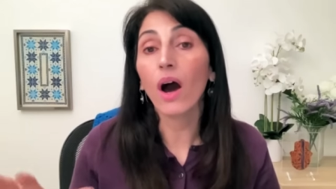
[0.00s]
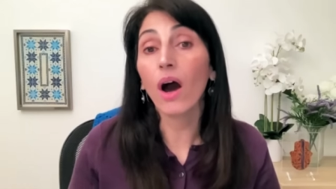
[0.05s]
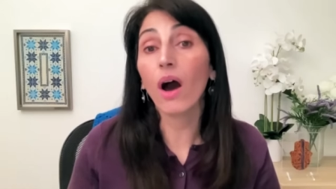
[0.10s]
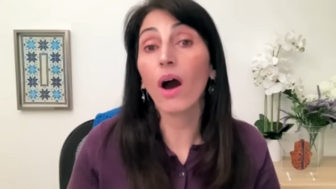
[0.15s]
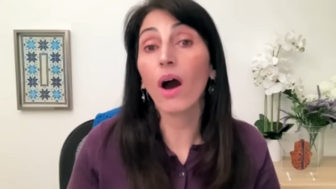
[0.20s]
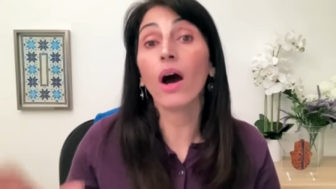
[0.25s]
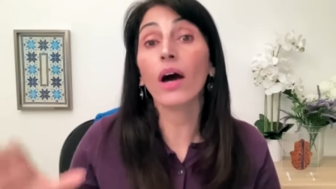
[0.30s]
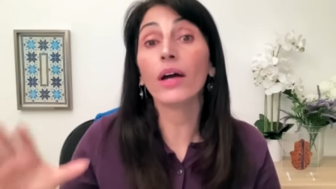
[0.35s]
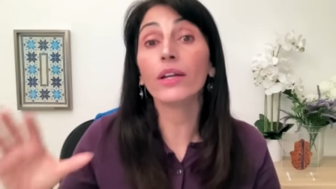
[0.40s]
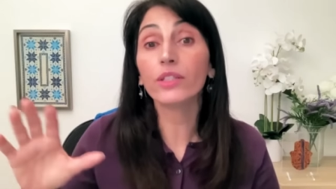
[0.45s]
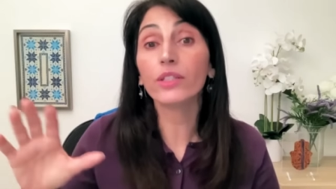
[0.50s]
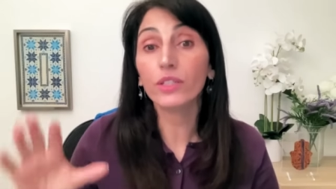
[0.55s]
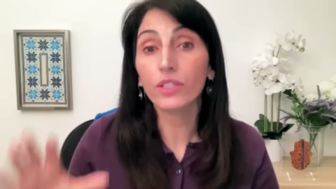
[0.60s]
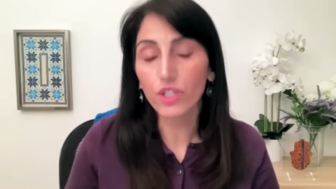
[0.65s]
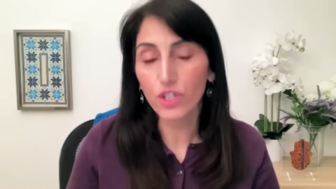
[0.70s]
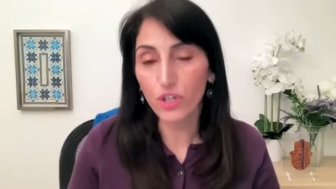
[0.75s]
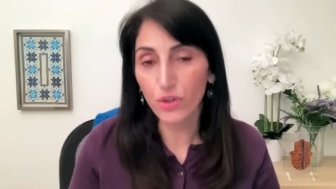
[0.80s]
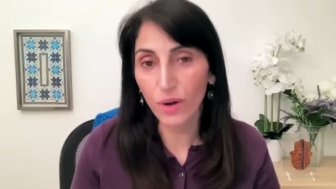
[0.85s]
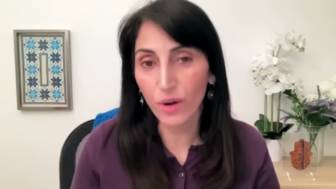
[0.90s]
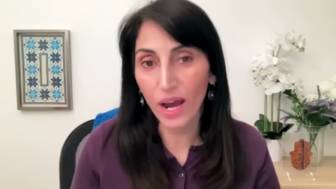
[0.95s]
on
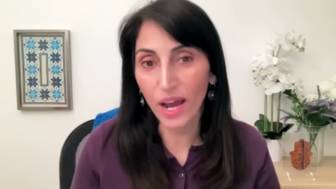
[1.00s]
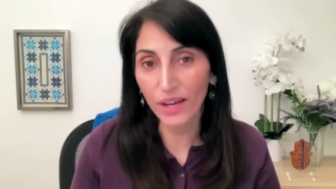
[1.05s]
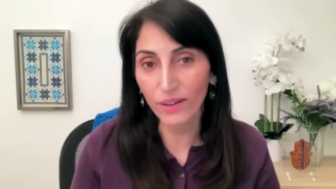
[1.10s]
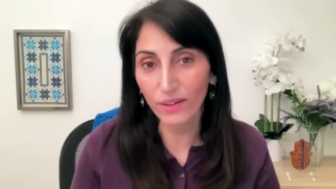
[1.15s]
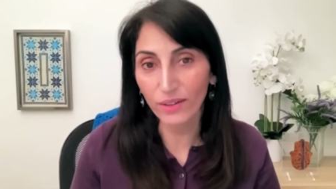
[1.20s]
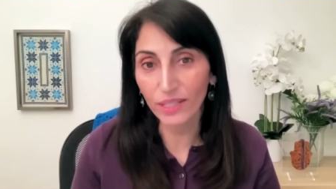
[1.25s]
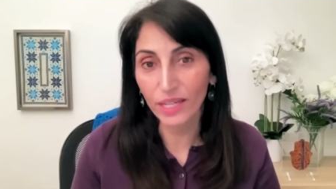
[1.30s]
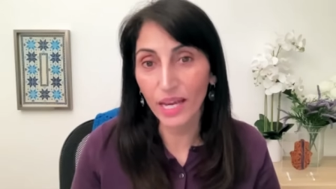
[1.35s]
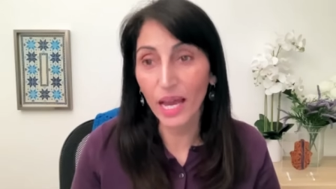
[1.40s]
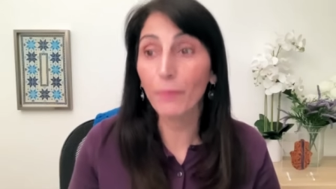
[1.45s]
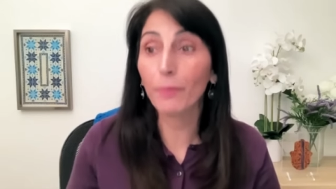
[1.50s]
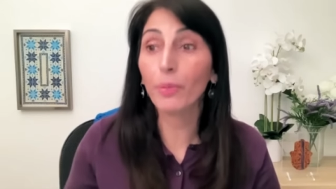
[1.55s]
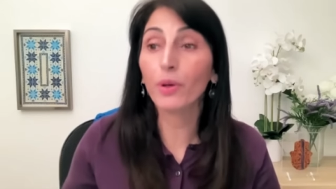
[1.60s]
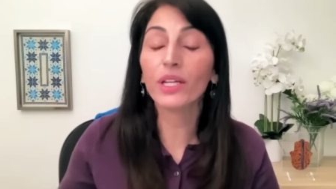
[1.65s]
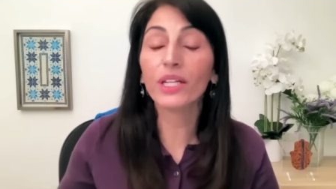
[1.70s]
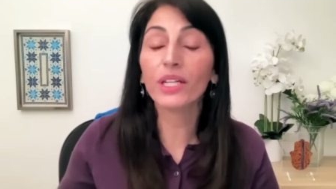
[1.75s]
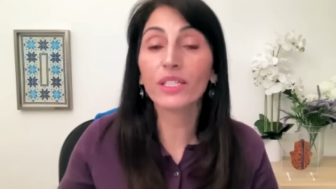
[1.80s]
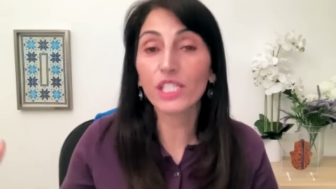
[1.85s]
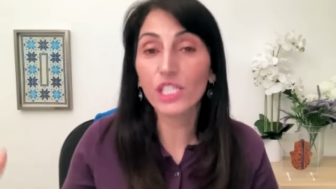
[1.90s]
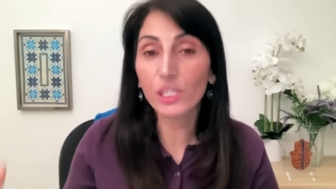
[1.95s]
trial and
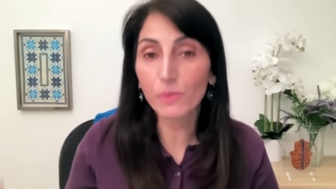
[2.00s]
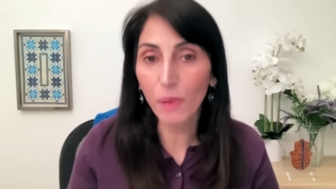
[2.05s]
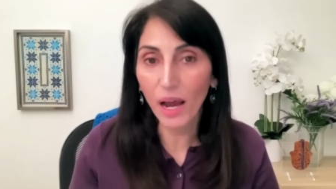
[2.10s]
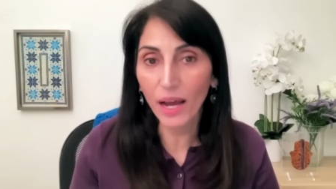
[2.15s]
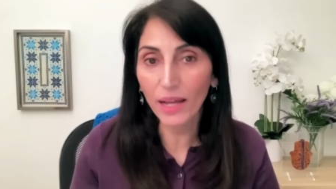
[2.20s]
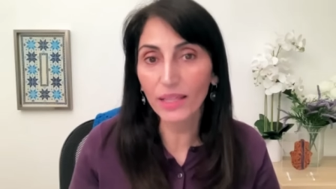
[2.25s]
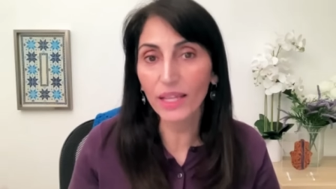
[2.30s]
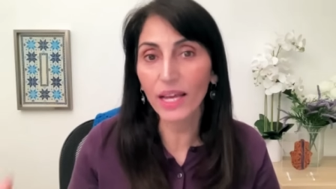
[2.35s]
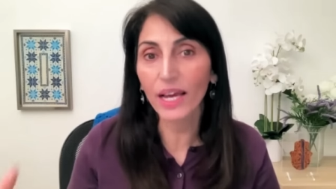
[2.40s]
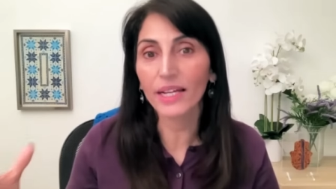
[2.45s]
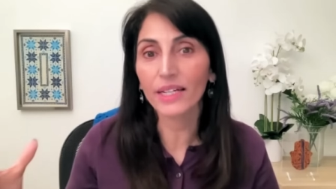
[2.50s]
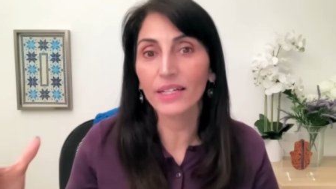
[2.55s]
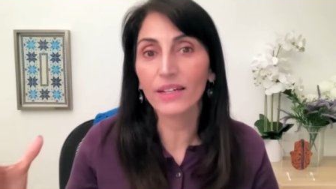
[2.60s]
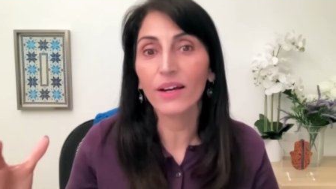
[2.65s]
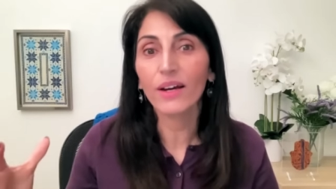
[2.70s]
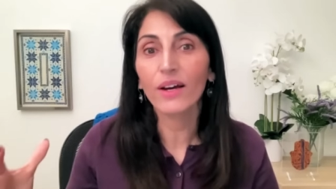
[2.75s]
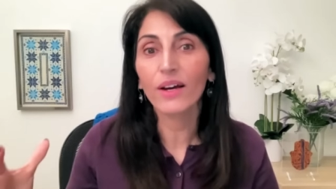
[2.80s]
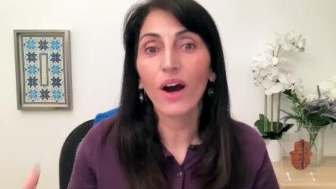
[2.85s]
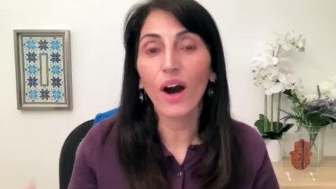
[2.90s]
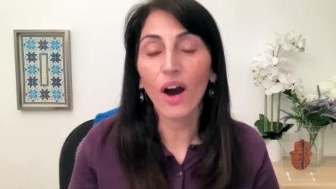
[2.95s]
putting a spotlight
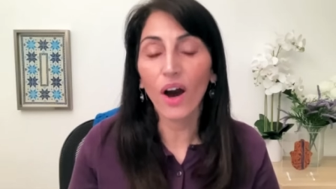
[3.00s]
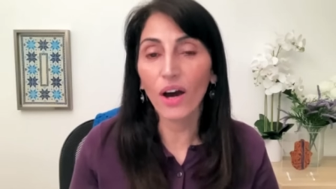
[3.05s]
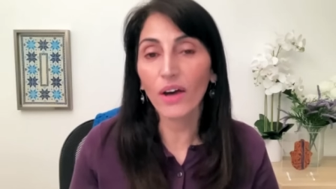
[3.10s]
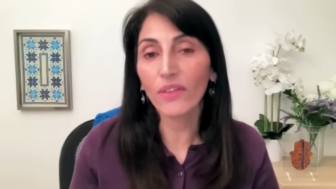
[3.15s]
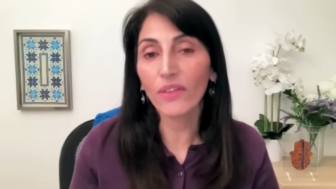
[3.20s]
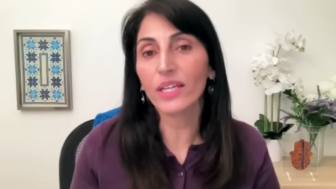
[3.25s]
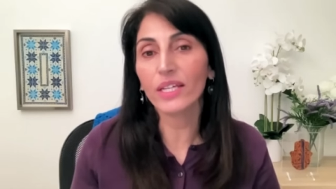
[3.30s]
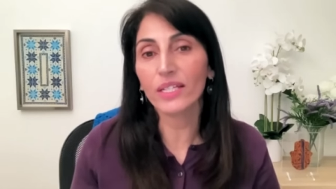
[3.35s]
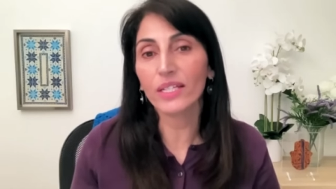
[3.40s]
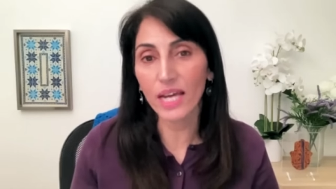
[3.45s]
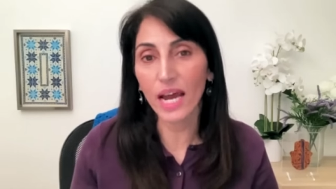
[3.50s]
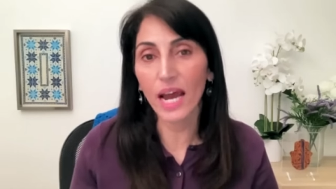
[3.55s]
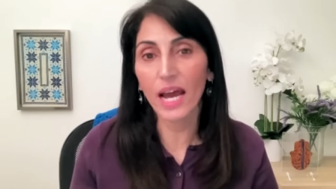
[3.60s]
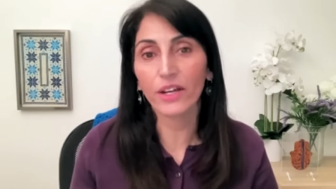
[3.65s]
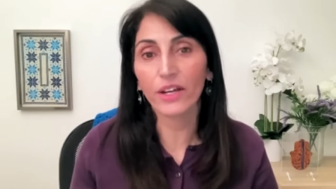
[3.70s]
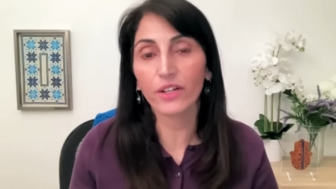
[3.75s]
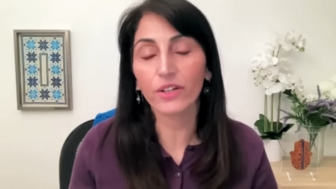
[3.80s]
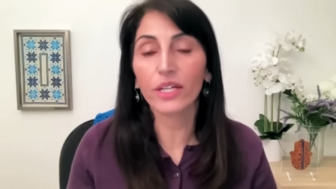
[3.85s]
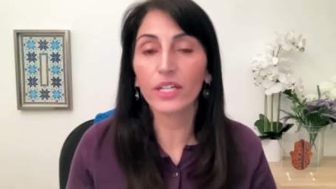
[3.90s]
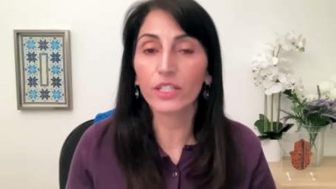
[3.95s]
on the
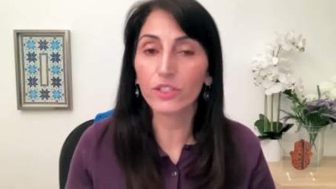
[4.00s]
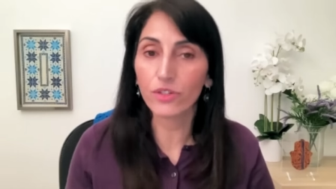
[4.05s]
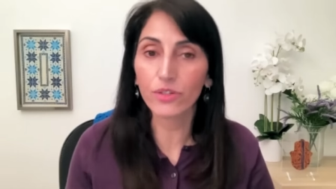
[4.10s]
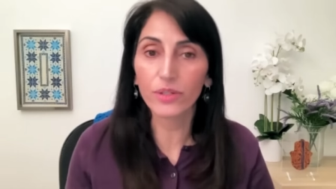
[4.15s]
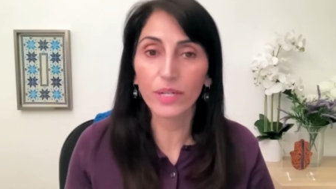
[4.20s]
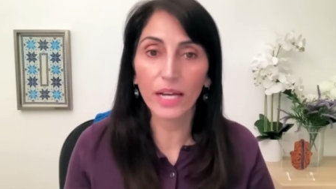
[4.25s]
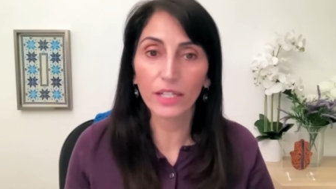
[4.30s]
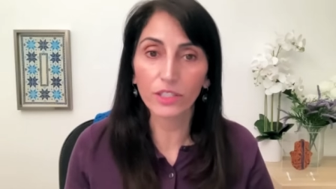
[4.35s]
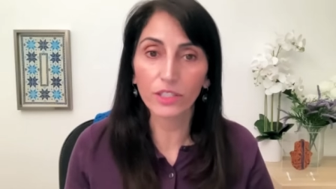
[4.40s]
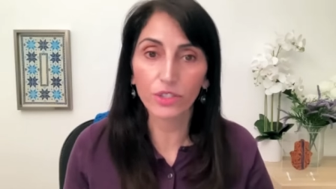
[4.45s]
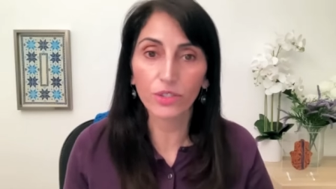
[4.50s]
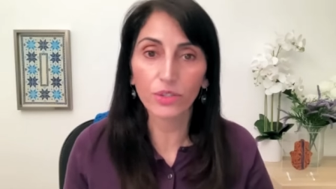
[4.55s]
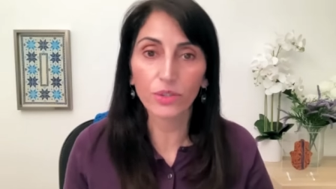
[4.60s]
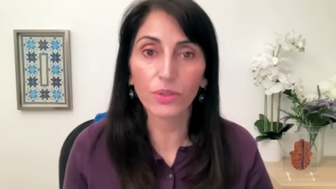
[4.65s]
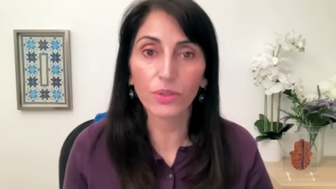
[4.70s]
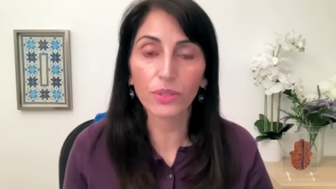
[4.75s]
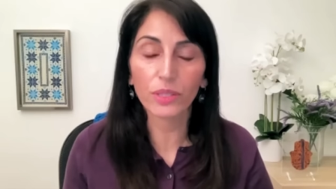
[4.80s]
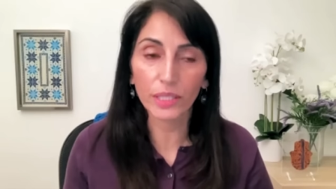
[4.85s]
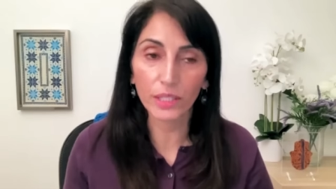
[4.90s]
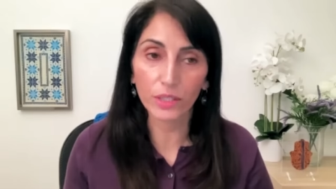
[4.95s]
entire
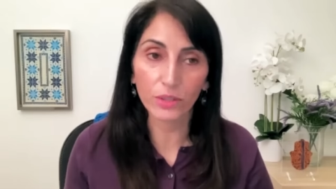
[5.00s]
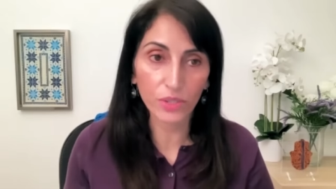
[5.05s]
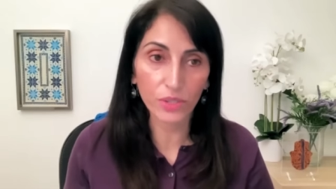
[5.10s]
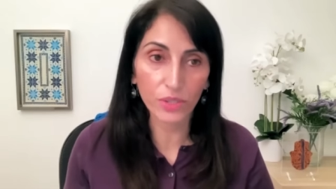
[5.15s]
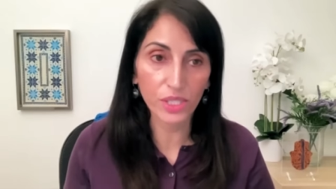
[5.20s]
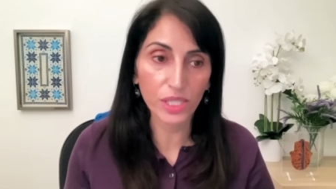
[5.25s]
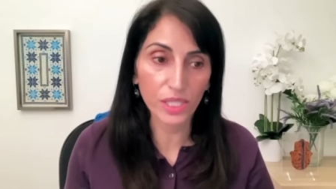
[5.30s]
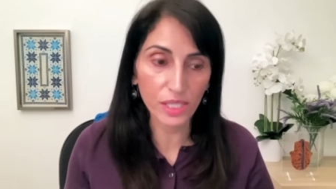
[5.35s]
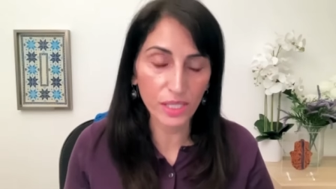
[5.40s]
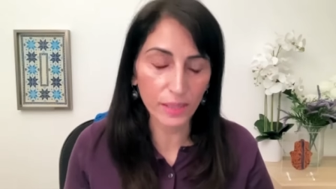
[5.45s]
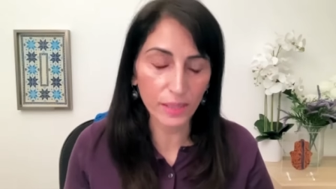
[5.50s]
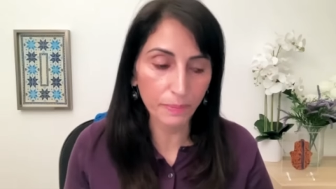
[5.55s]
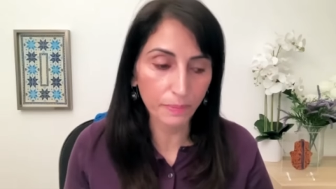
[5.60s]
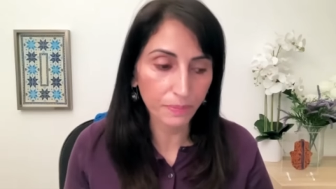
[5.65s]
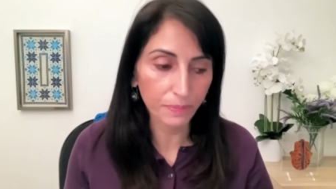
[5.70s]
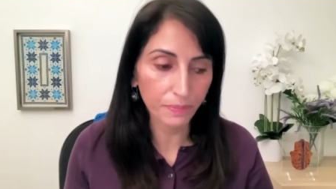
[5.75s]
international legal system.